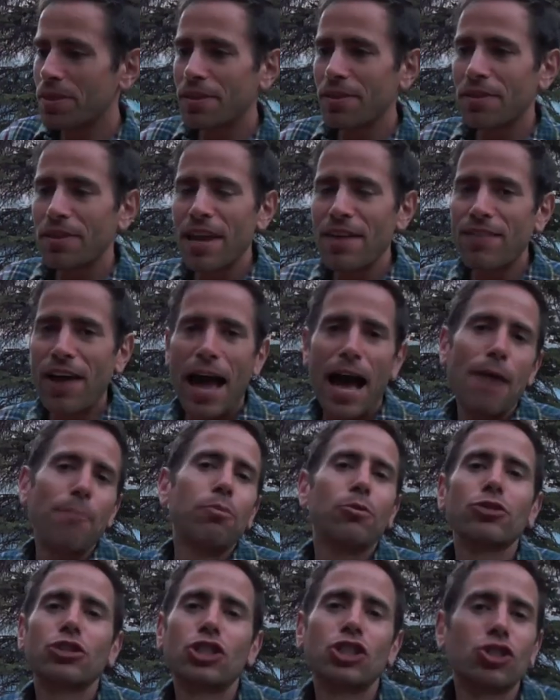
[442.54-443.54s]
they have
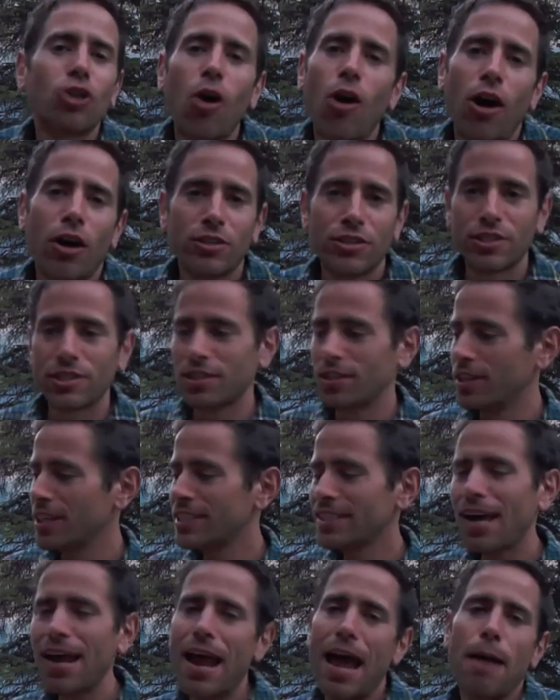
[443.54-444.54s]
applesauce.
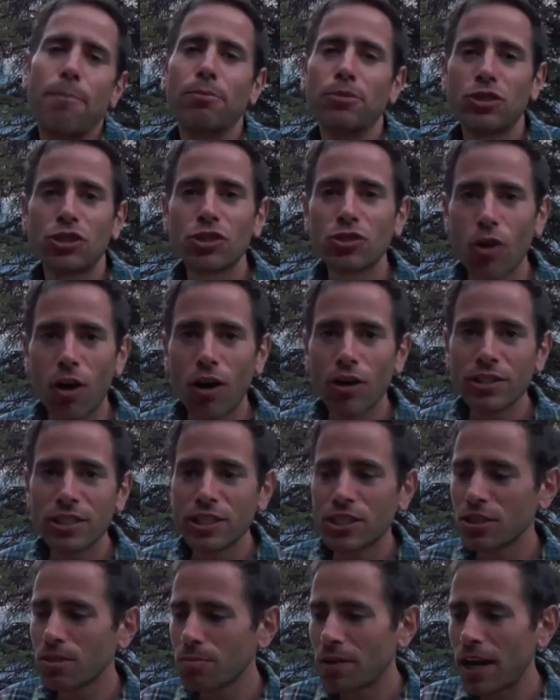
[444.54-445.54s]
It's not applesauce.
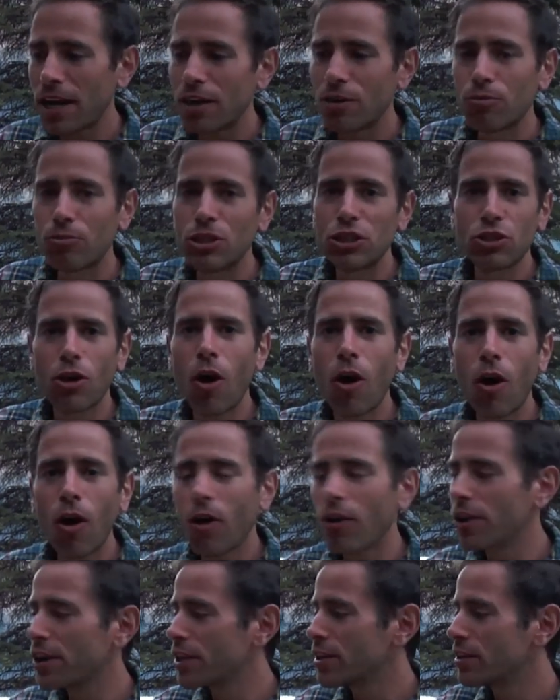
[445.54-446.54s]
It's some kind of
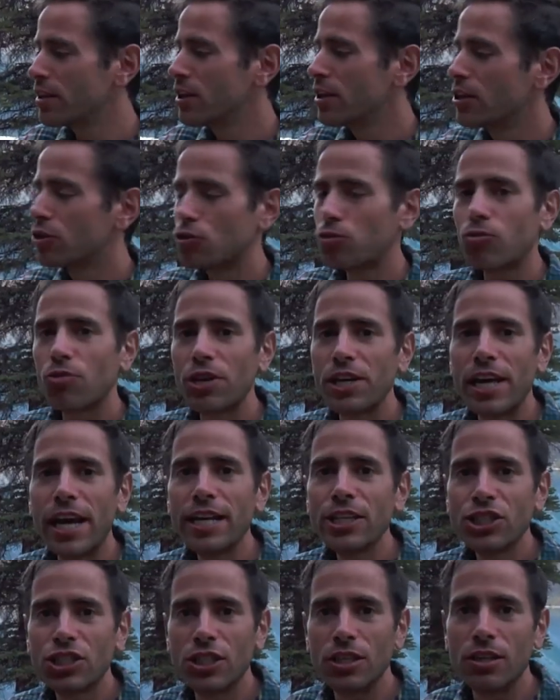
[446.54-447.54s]
retarded
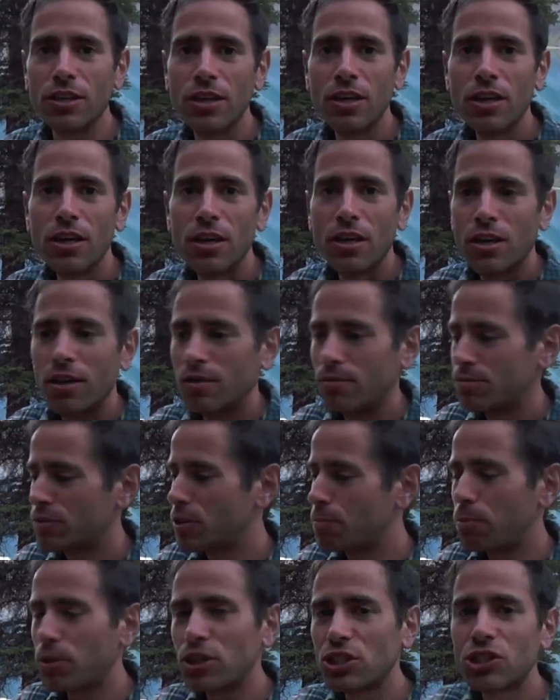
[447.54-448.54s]
creation to
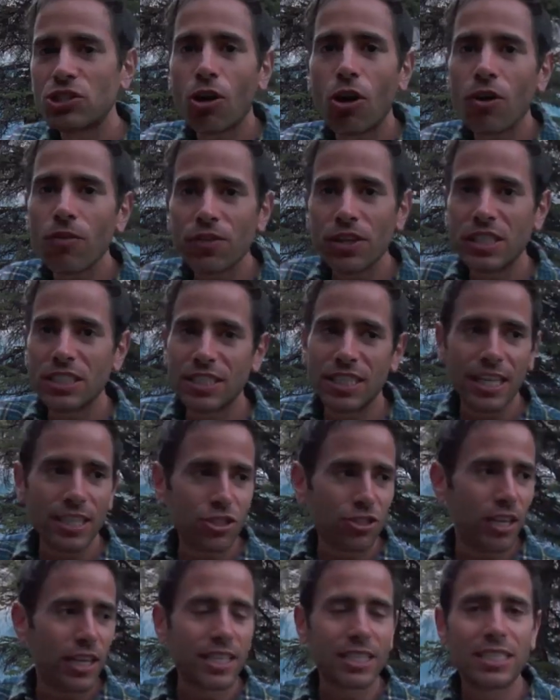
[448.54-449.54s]
preserve these things
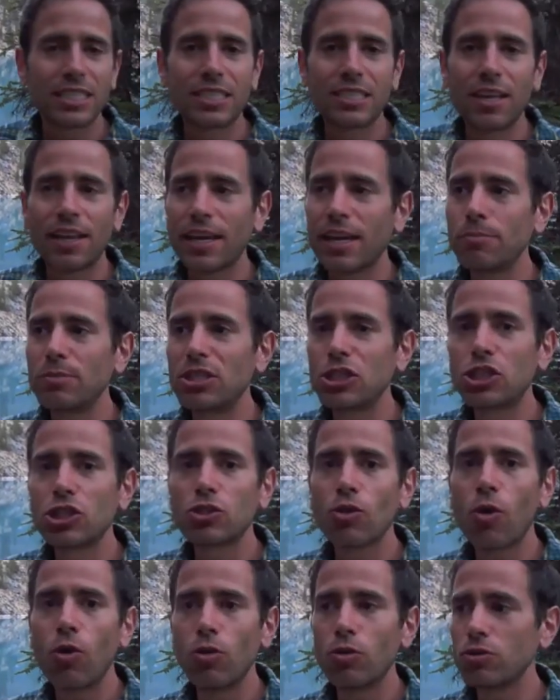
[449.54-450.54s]
so they can be
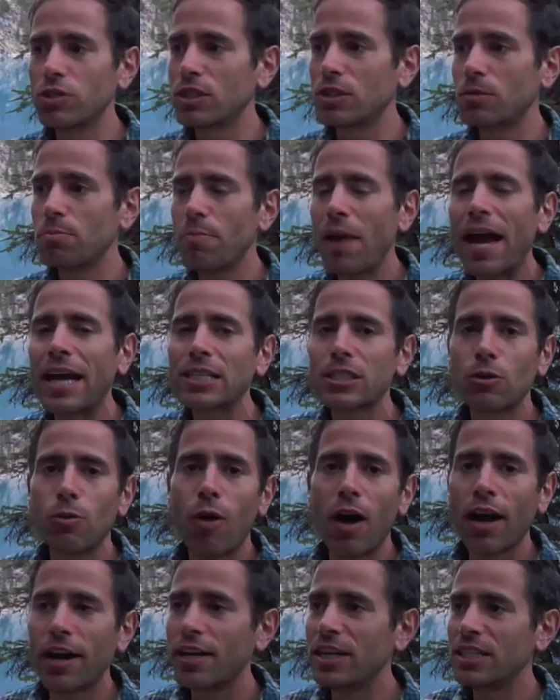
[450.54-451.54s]
sold in mass
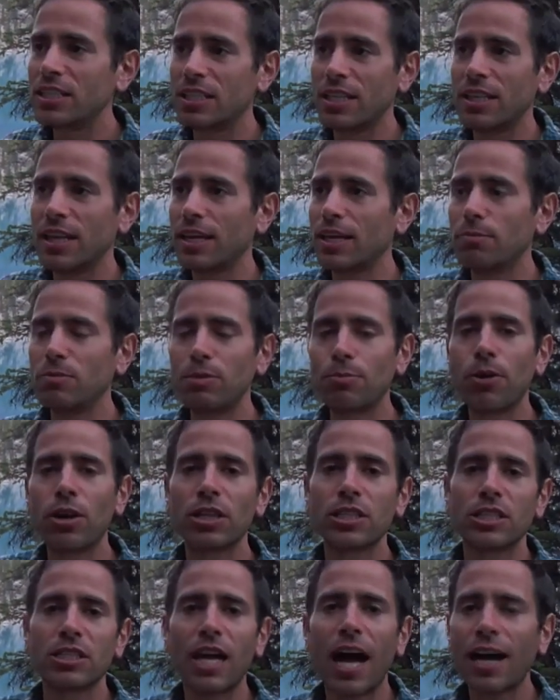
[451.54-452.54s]
quantities and they can be put on
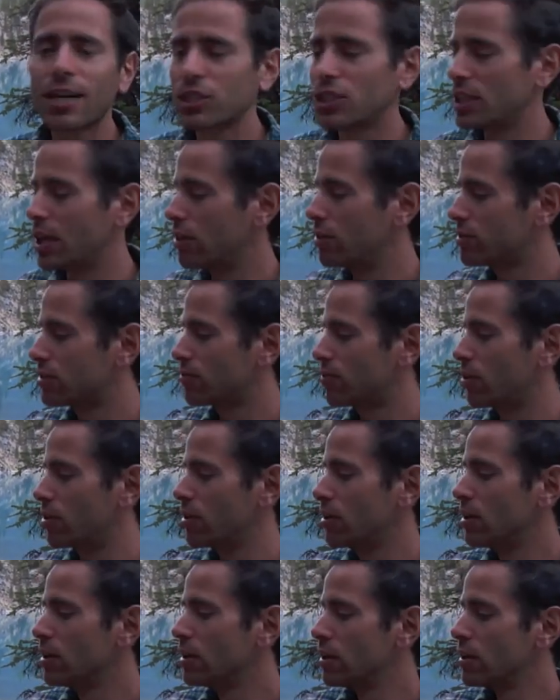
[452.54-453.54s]
stock shelves
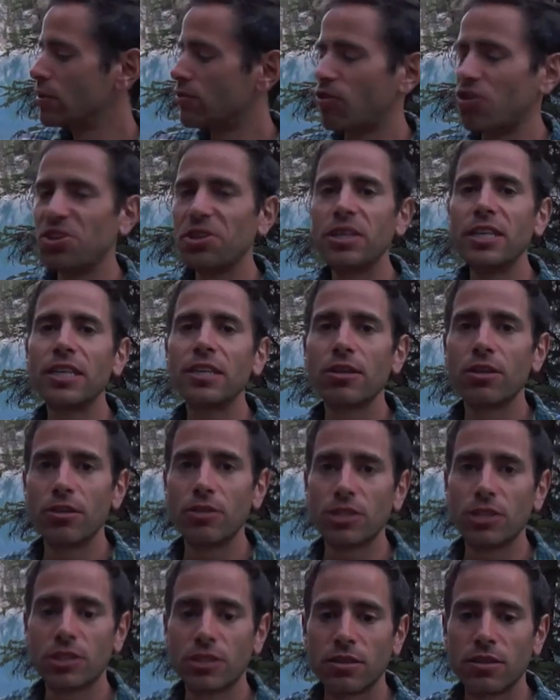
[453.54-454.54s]
for
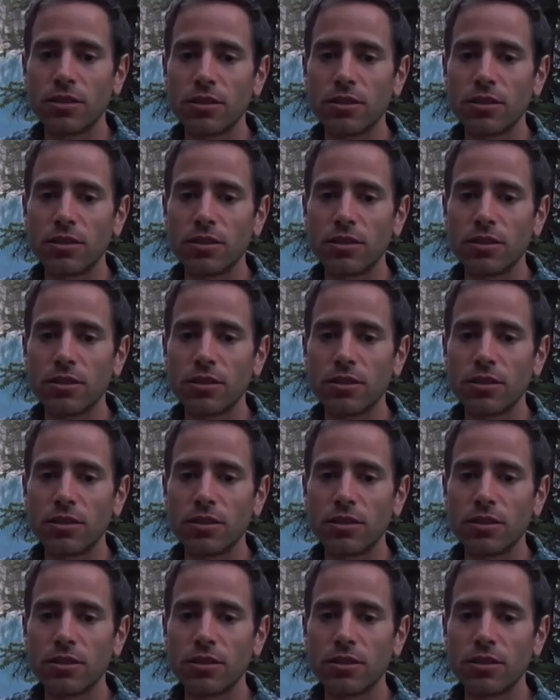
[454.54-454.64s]
years.